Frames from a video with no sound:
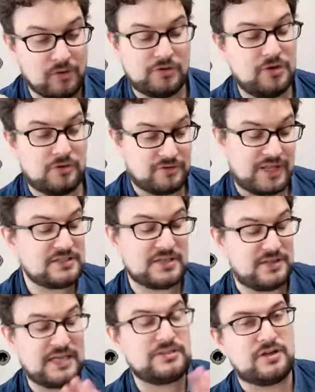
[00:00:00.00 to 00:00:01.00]
no, that's
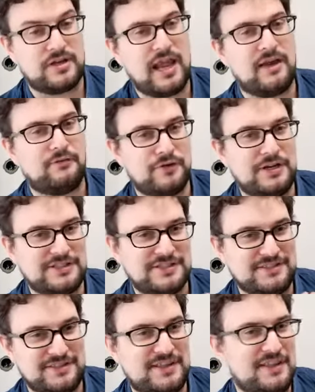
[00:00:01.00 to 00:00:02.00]
on every.
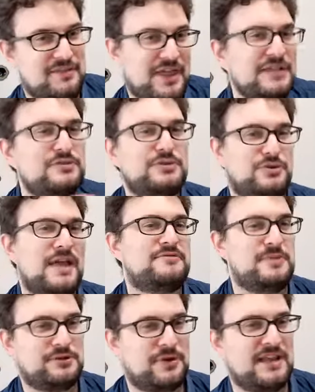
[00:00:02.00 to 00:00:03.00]
That's what drives
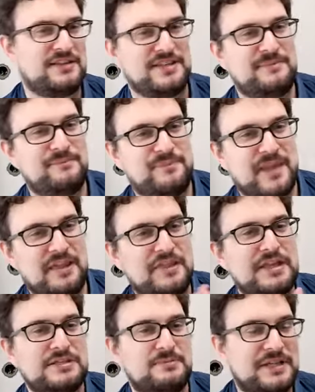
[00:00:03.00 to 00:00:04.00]
me crazy. I
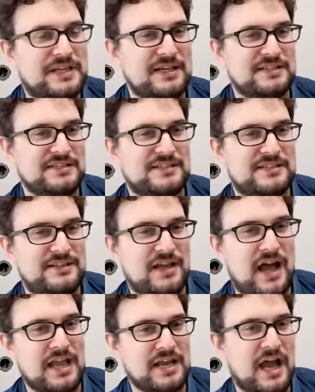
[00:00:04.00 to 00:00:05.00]
think it's because
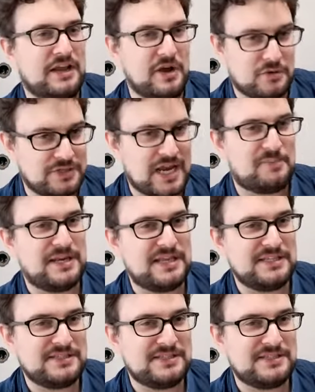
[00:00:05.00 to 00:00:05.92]
I know Japanese,